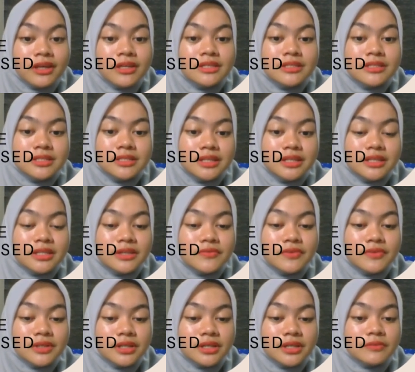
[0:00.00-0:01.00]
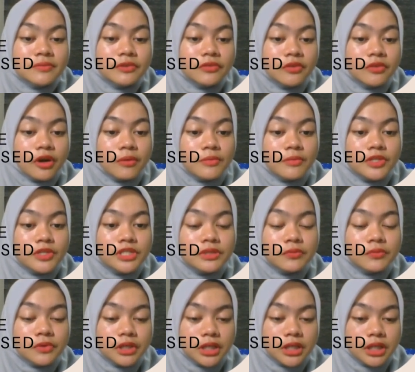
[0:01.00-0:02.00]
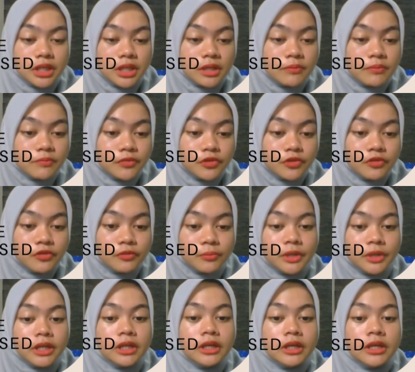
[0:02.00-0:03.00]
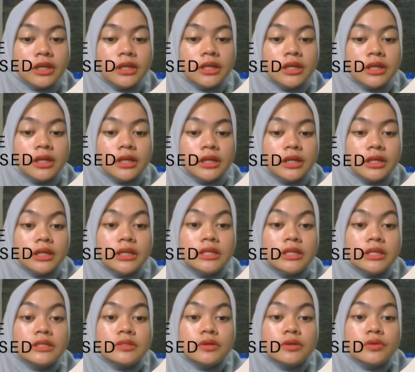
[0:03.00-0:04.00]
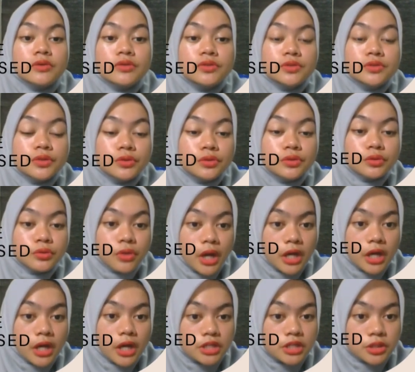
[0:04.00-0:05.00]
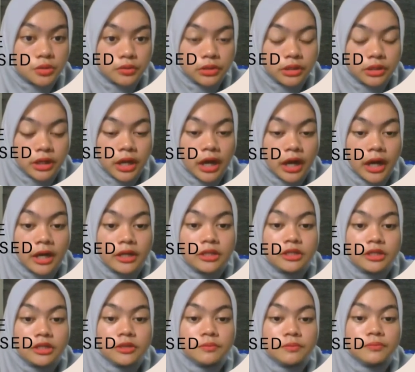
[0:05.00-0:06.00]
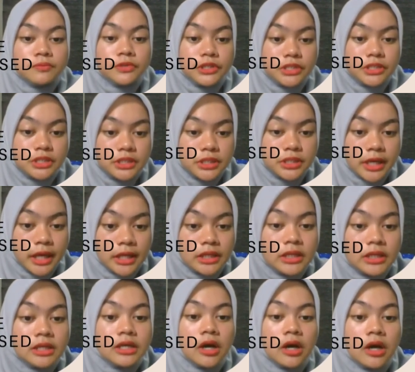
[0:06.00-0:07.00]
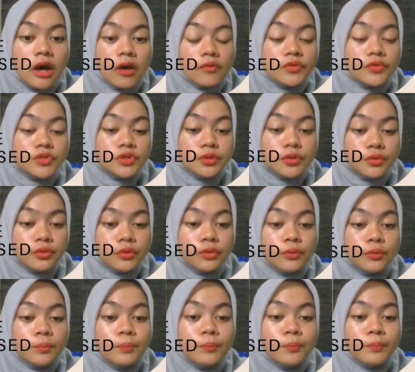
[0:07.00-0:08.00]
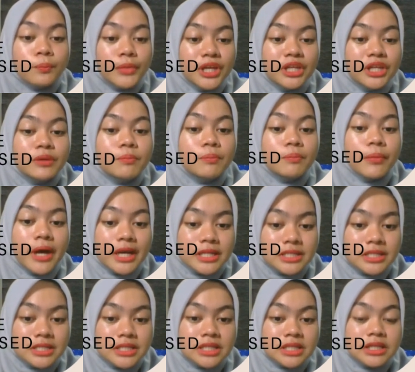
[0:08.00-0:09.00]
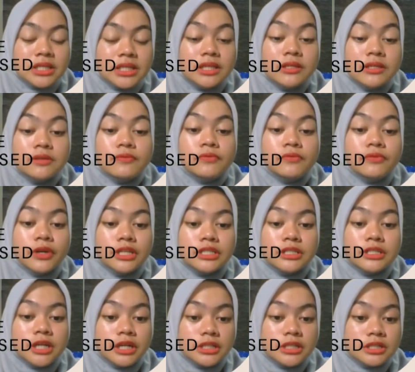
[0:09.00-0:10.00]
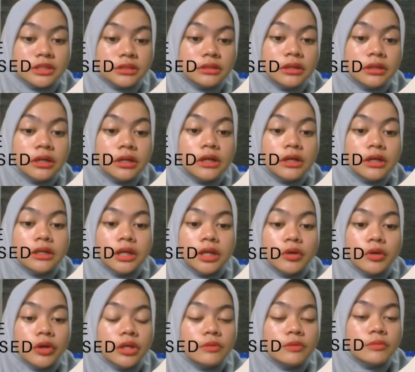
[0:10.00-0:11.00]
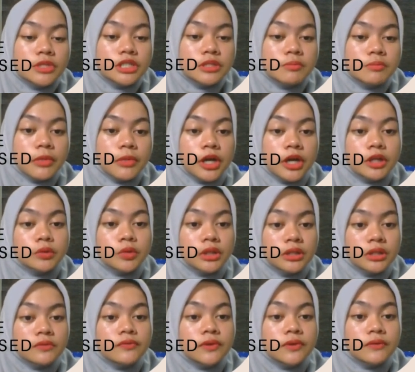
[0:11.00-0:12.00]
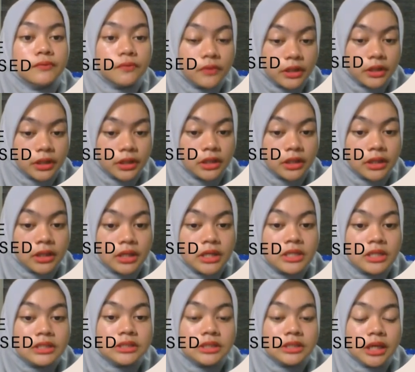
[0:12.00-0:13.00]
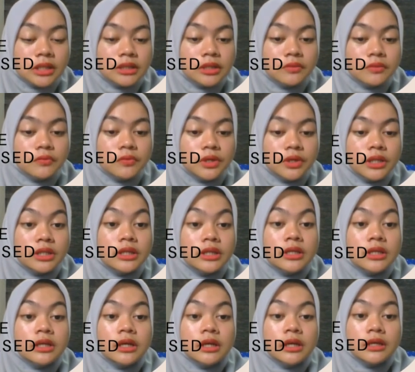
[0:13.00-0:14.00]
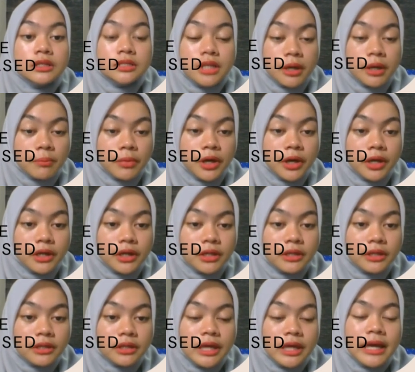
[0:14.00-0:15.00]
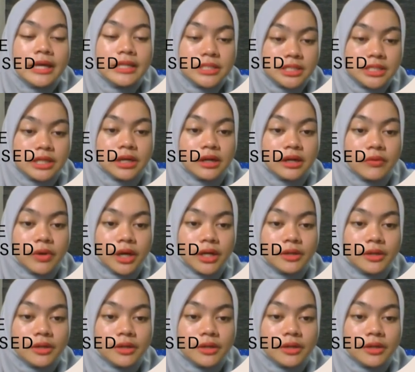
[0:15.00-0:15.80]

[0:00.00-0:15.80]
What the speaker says: significant performance with improvement. It is also to ensure 100% of schools meet basic infrastructure requirements by 2015, starting with Sabah and Sarawak.